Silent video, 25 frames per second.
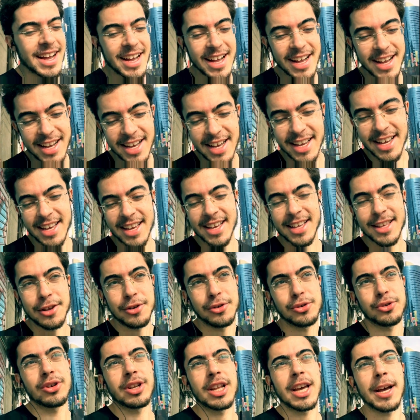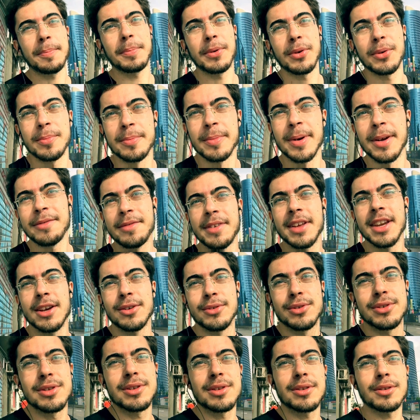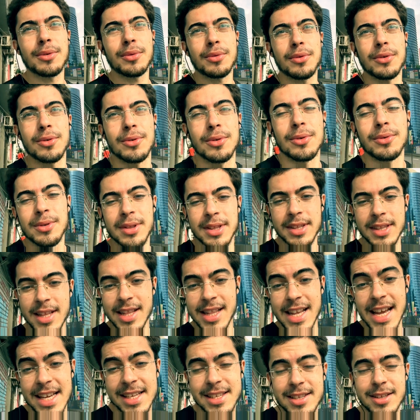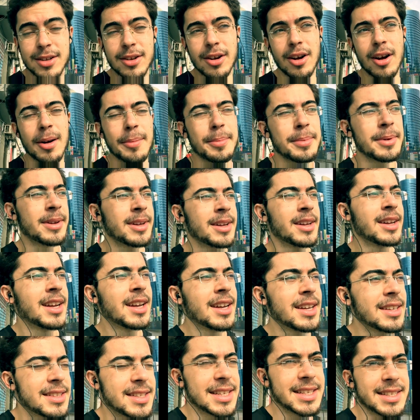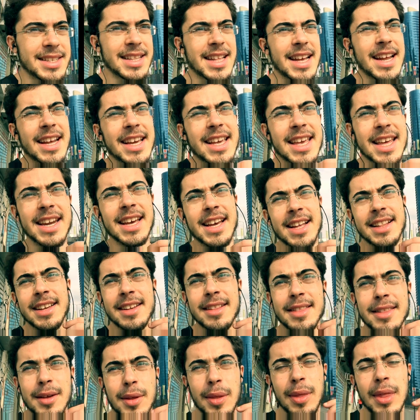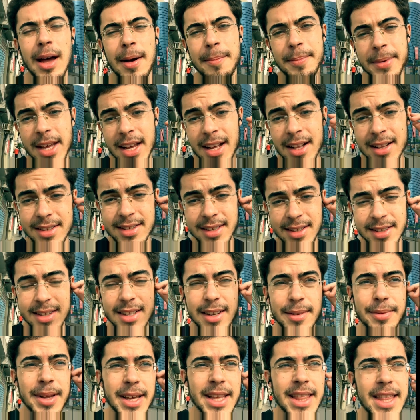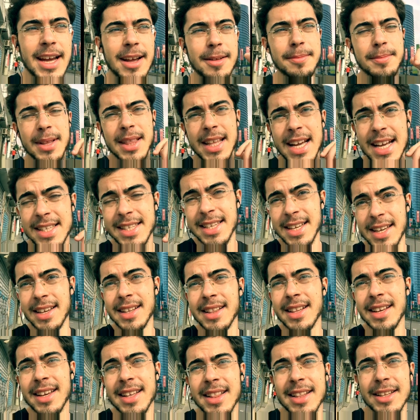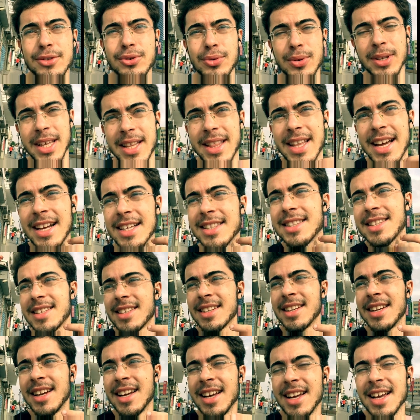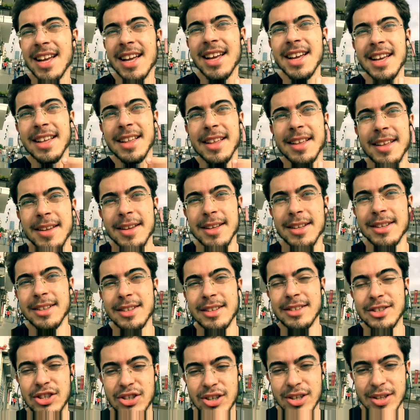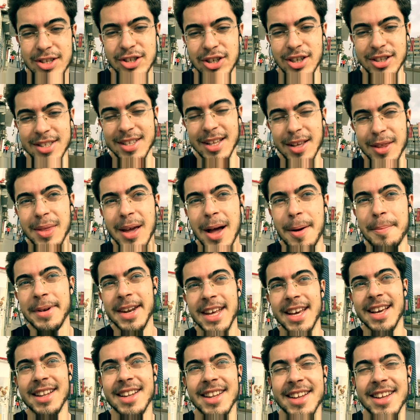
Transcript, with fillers: I usually upload my videos through the desktop since then I can edit the thumbnails and stuff like that. But that's it, like literally that's just the thumbnail